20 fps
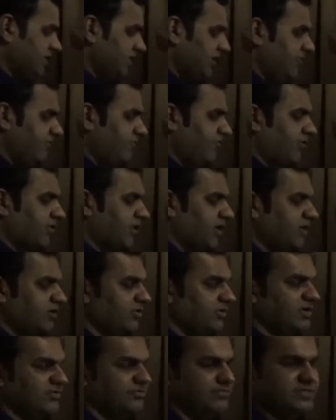then forget
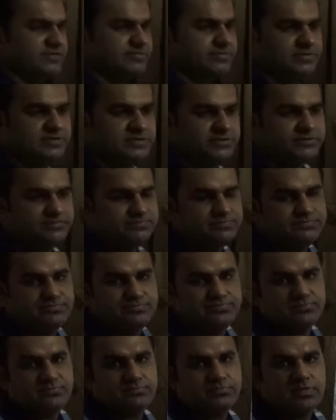your investments.
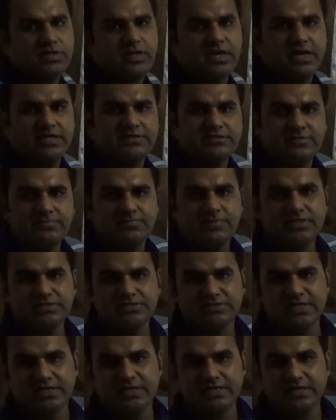As simple
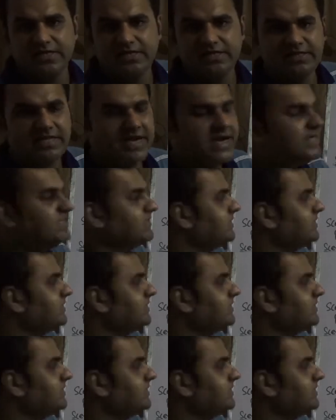as that. In that